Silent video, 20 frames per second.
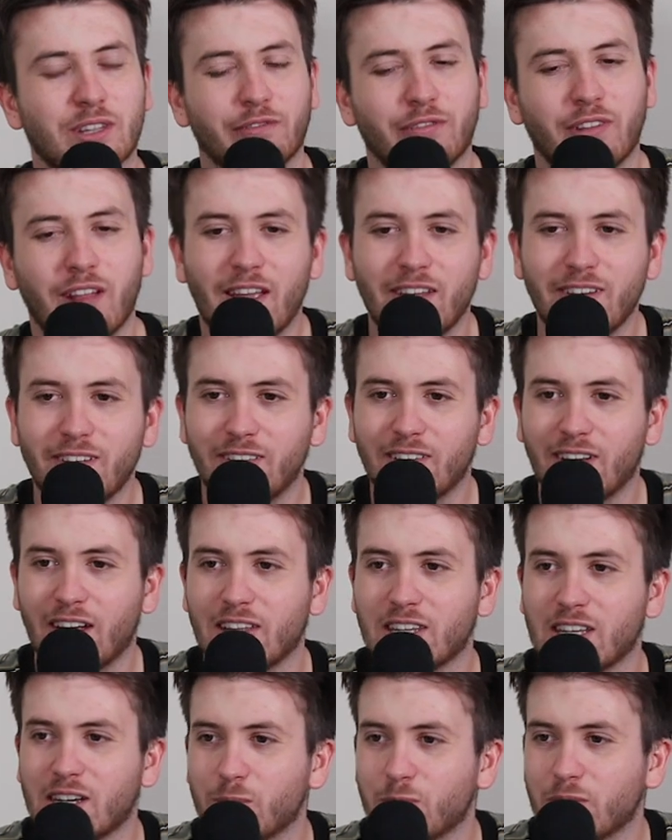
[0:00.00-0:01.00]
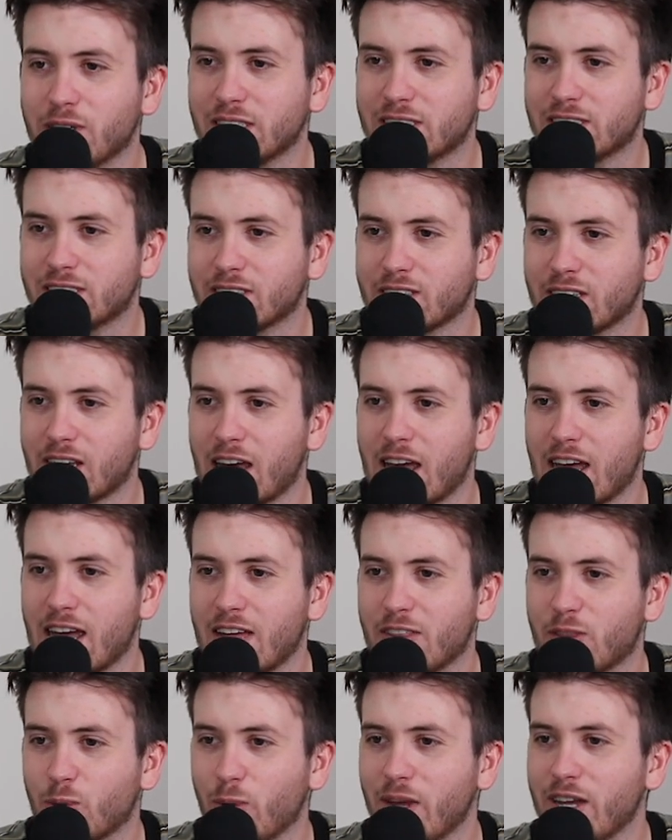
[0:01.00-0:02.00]
the flood and then it was
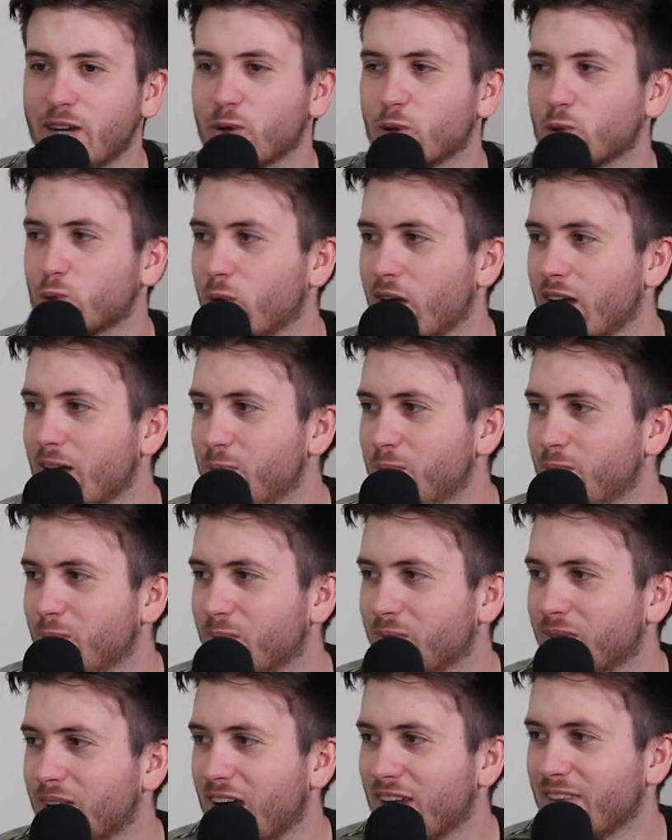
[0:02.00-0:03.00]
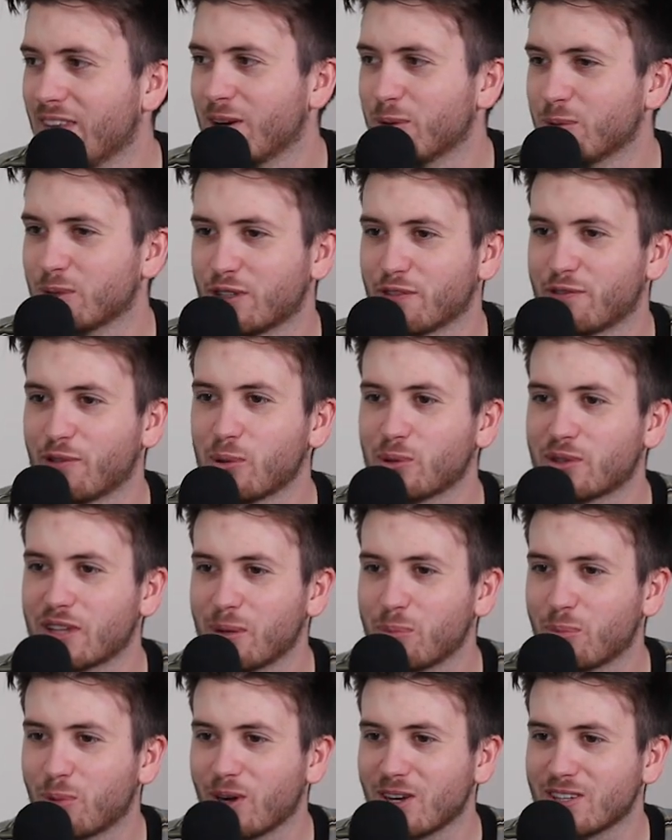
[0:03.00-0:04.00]
uh, the Weagles web. Yeah. And then it was the full
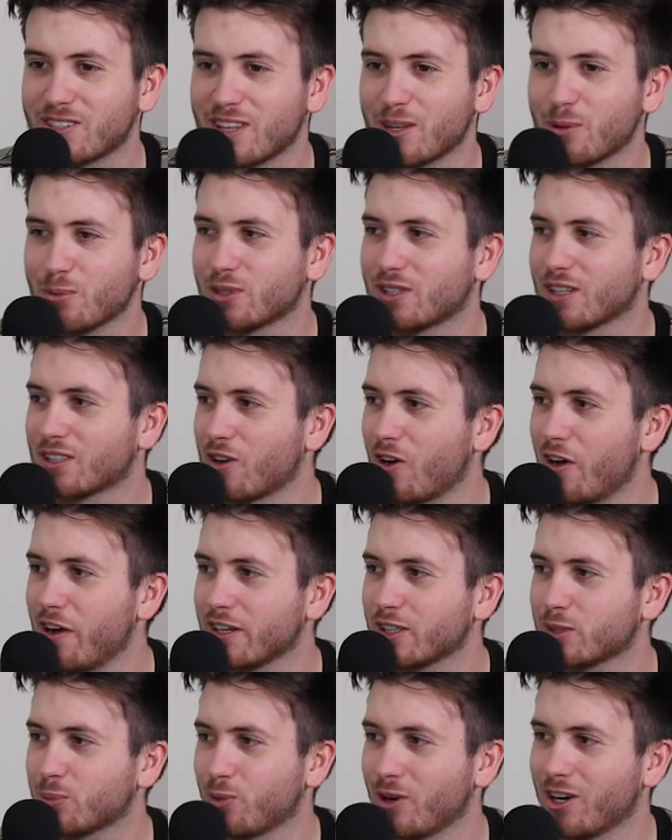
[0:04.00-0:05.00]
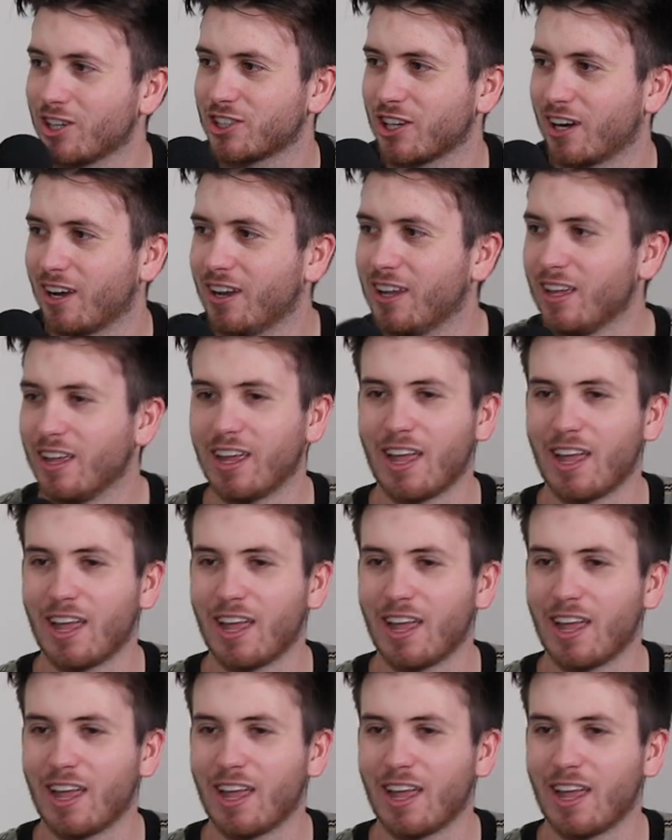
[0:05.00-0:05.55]
team press and then it was the Tigers pressure.